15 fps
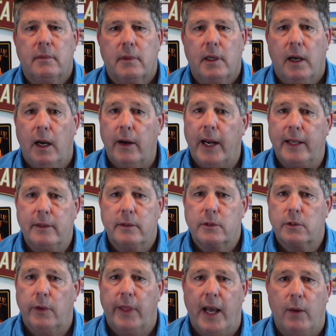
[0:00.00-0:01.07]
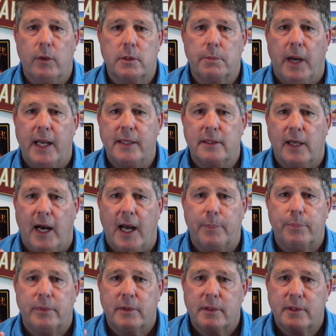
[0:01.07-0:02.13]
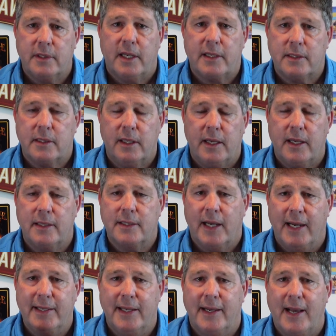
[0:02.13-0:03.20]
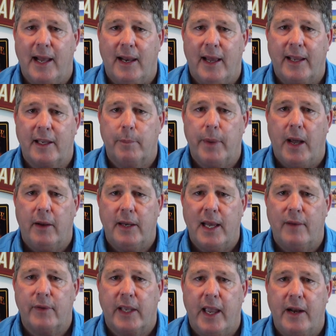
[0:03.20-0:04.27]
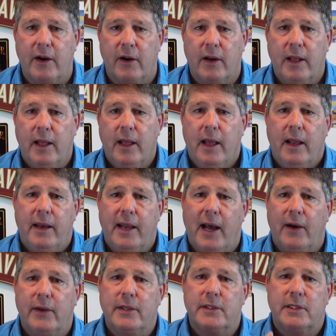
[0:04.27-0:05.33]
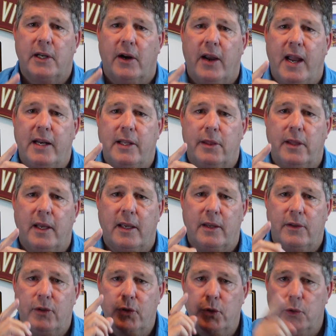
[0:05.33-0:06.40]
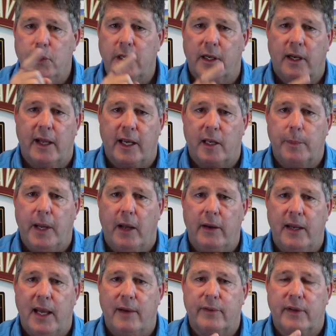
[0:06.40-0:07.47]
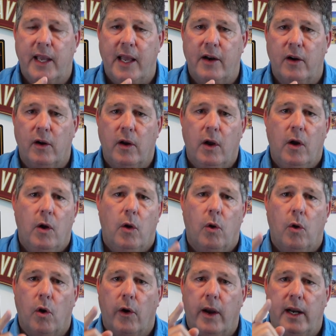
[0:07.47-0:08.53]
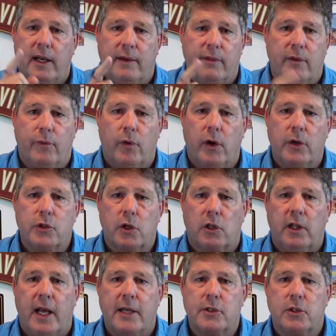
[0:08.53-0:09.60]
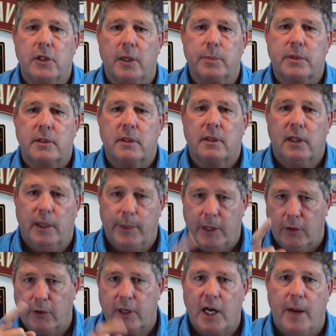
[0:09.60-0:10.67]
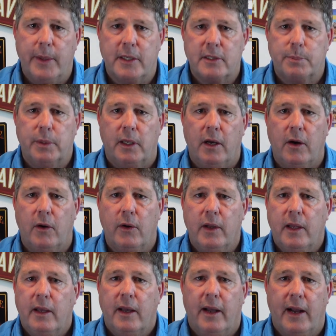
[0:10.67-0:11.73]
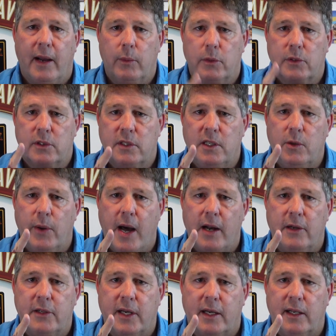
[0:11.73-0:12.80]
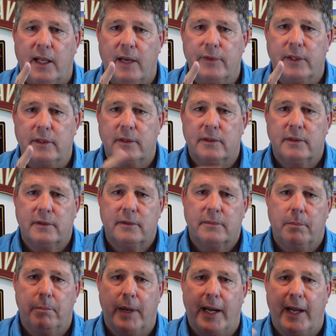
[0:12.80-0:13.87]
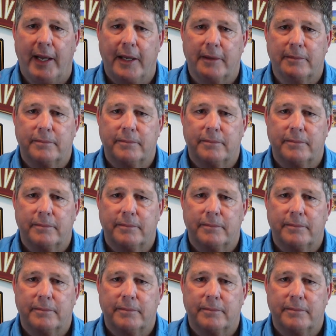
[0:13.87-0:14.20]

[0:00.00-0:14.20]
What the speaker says: All right, so that was my top 6 things I did not like about Navigator. Now, is there anything you didn't like about Navigator or any of the Voyager class ships? Let me know in the comments below, and I will see you out on Deck 11. Bye.